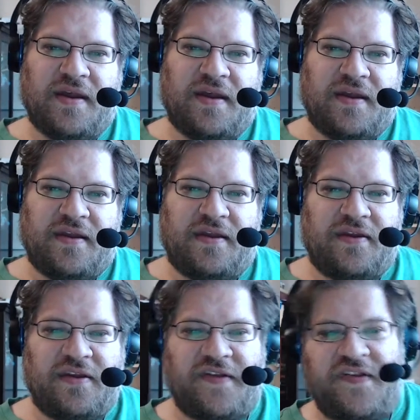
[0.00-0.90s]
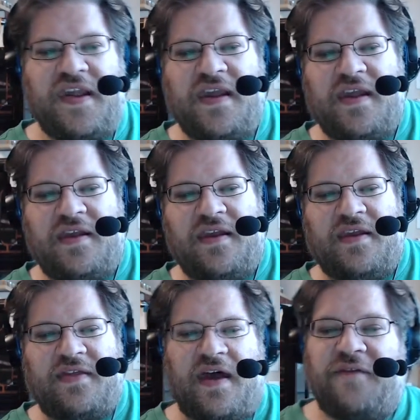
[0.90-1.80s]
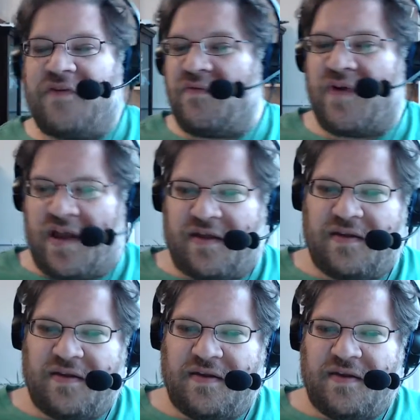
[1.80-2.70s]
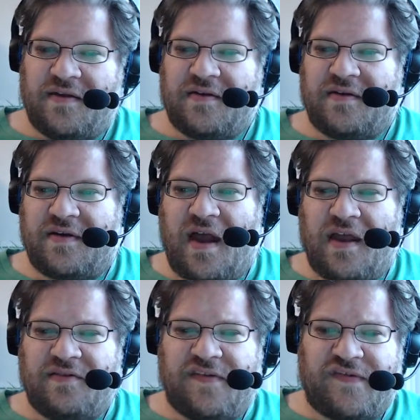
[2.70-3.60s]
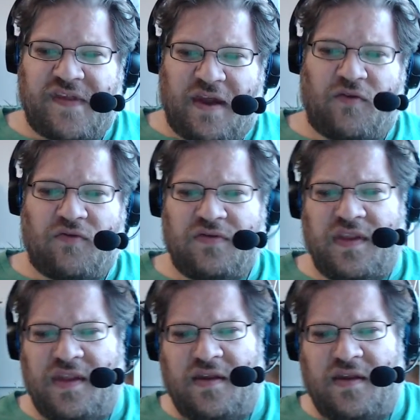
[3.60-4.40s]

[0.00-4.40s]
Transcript: You see, in the Haftarah, God does not only